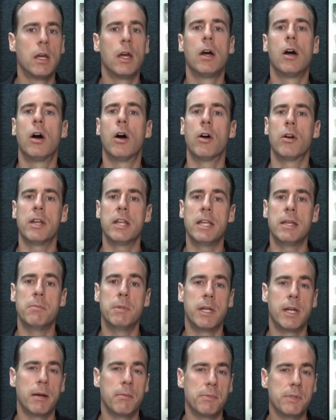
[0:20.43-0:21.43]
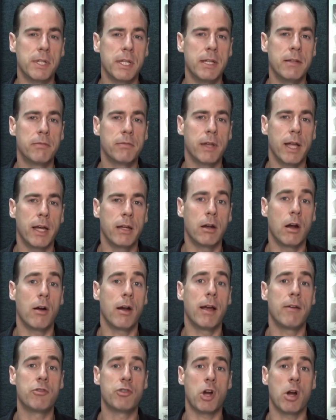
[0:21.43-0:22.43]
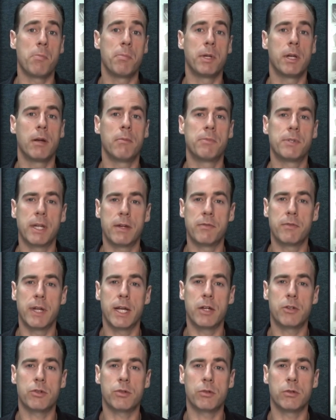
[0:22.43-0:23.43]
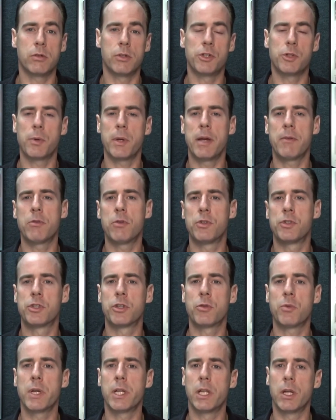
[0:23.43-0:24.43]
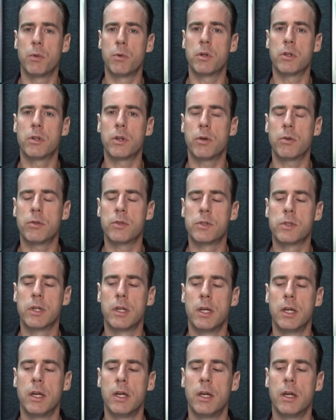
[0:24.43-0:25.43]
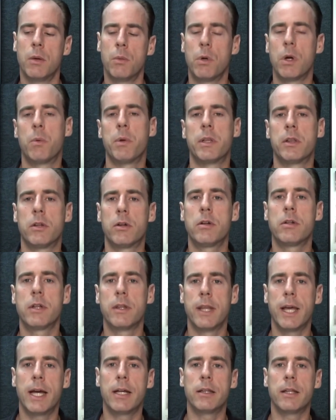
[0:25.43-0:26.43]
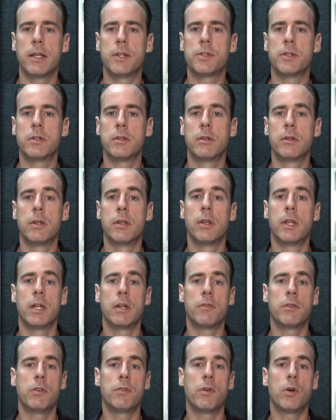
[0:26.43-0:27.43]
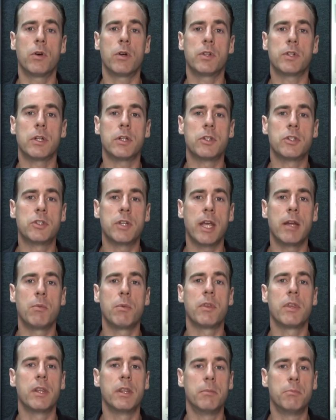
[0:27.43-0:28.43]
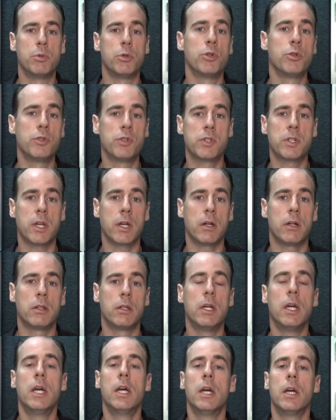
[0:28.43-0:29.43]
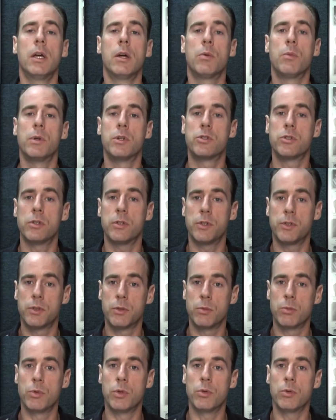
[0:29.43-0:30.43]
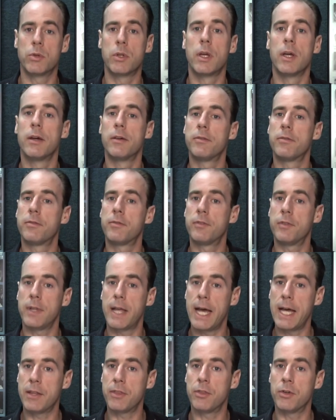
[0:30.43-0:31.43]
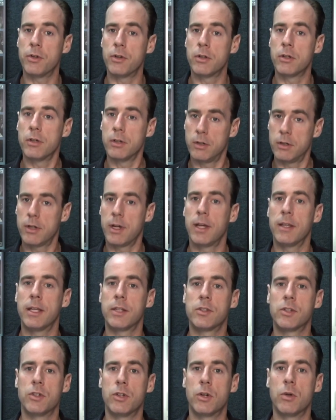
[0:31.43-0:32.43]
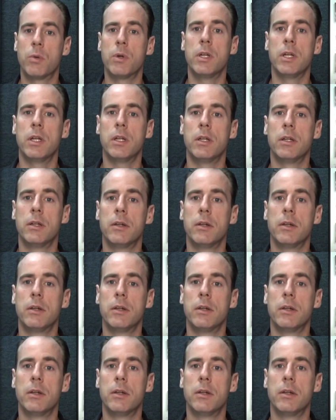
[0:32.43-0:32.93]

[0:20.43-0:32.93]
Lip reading: our E becomes E flat, our F sharp becomes F natural. So we have those three lowered notes. Well, we learned in that lesson that if you focus on staying within the blues scale, which is root, flat third, okay, that's a note we need,